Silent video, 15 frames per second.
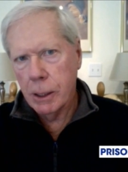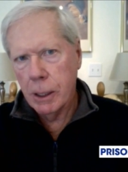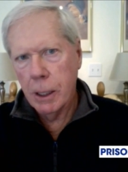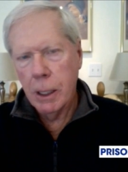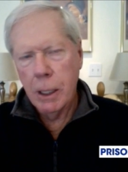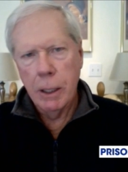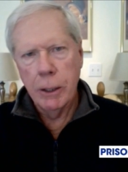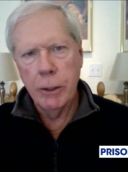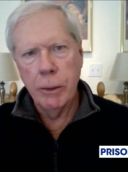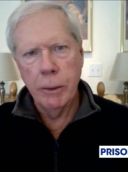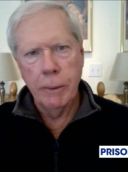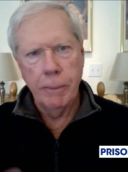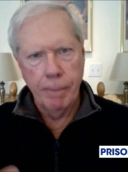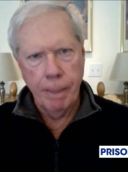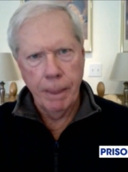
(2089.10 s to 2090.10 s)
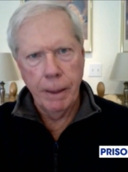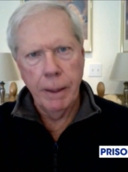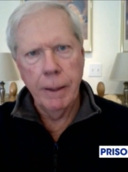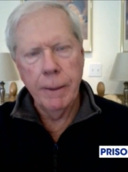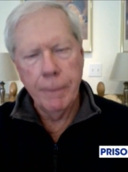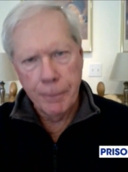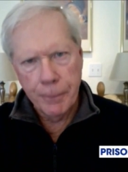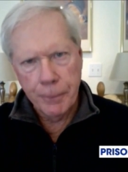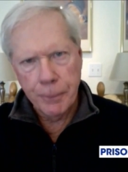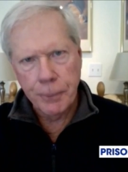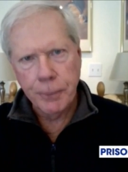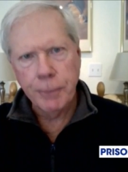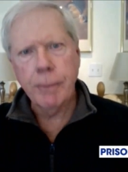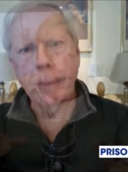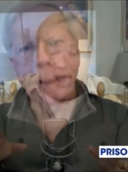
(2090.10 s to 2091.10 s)
No, I've got it. And we're in the middle of it. It's a
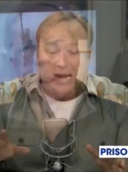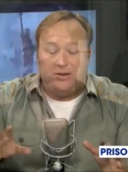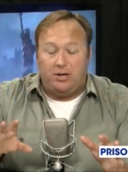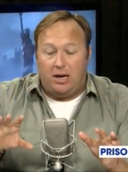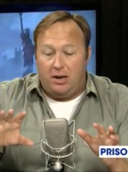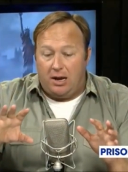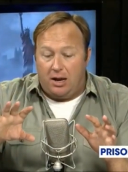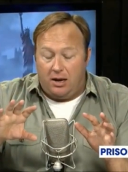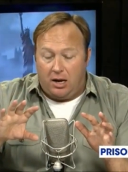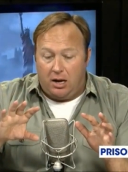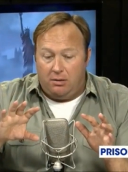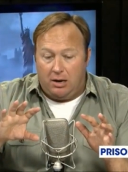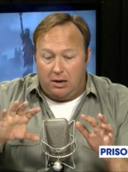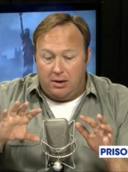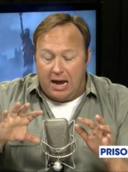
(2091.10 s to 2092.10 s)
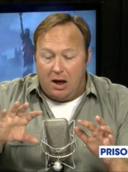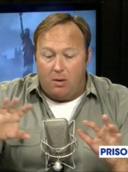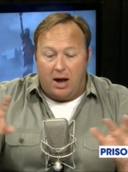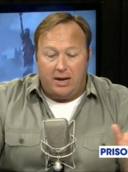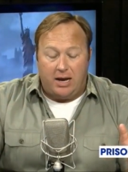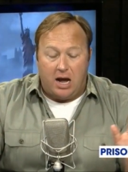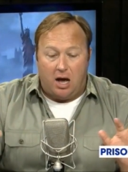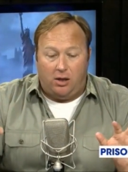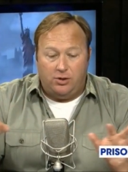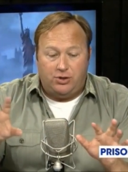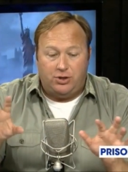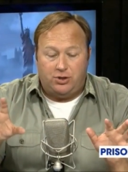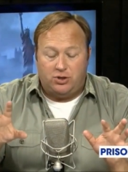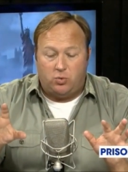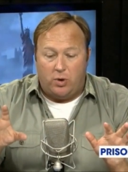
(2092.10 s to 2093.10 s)
fact. And, and, and, and now
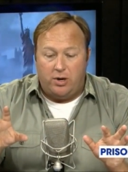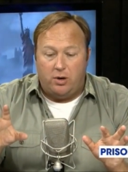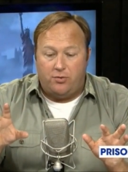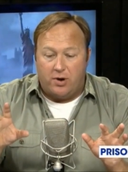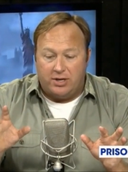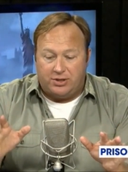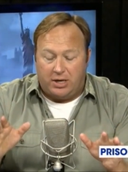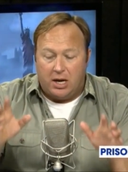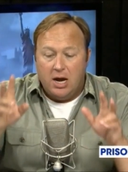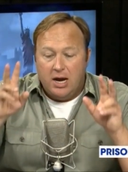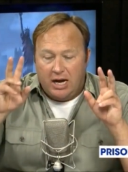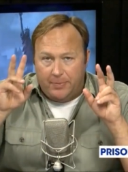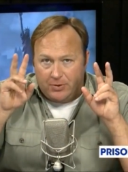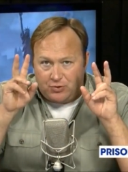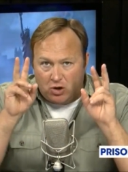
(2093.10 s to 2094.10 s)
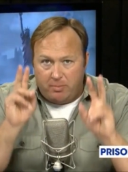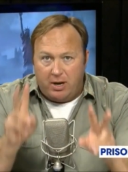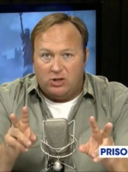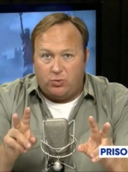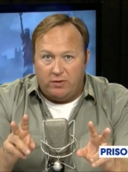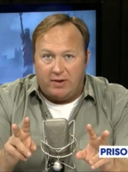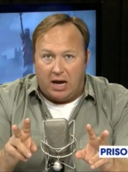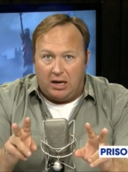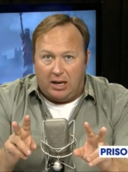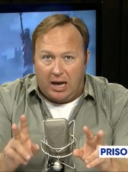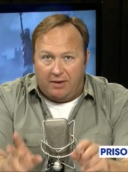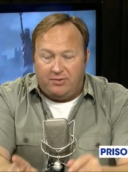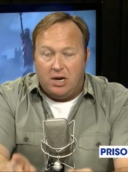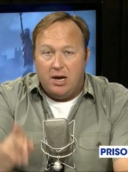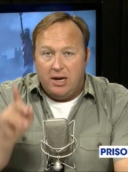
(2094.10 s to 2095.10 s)
ideology is just window dressing. In the two minutes we've got
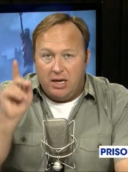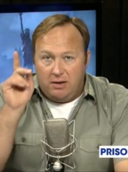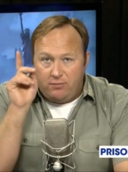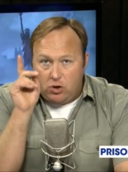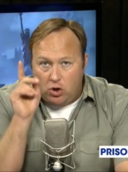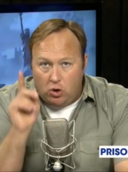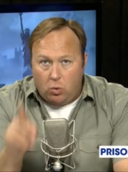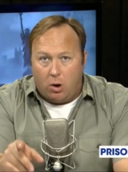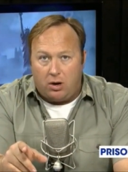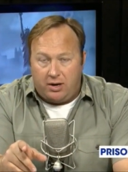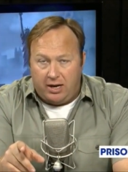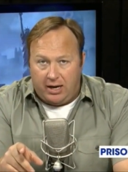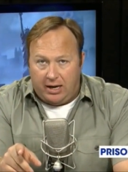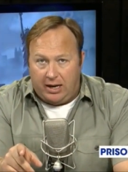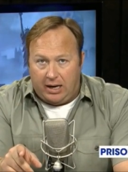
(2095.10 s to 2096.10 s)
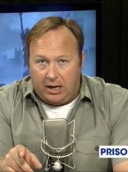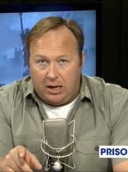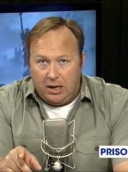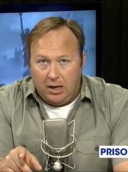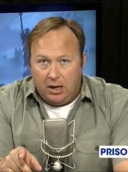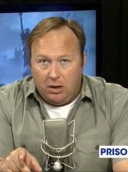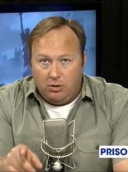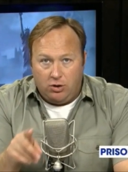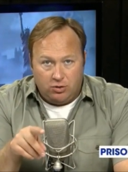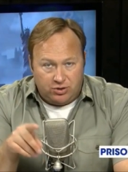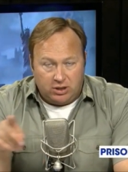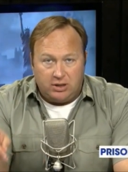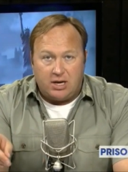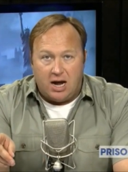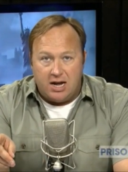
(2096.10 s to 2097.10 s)
left, if you were king
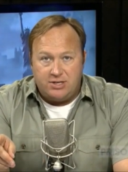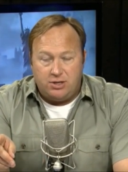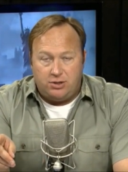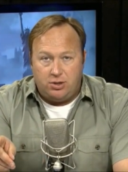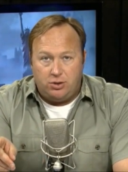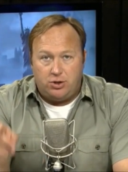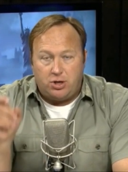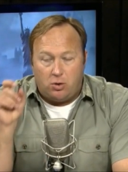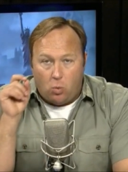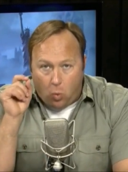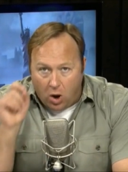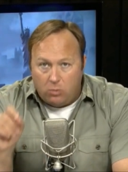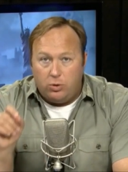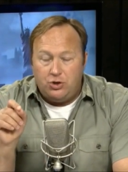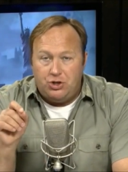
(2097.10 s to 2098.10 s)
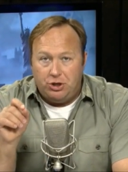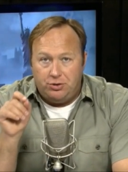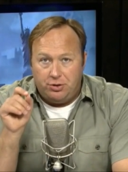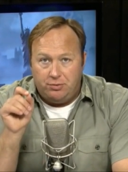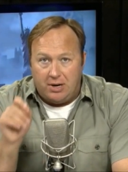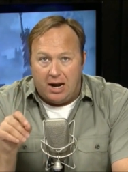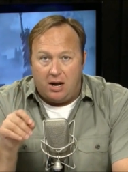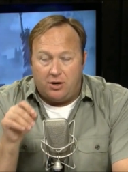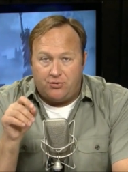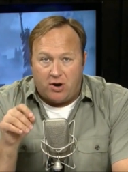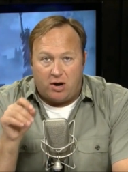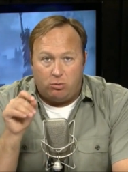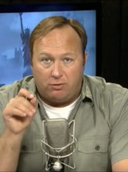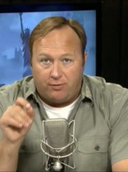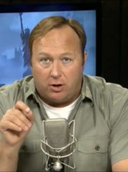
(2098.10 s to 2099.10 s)
using the Constitution, what would you do now to
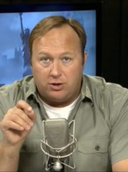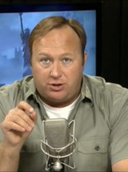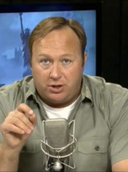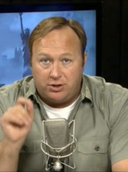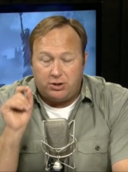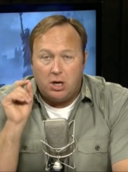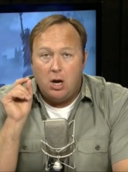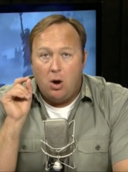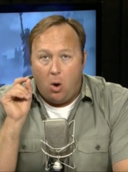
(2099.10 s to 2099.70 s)
try to reverse this?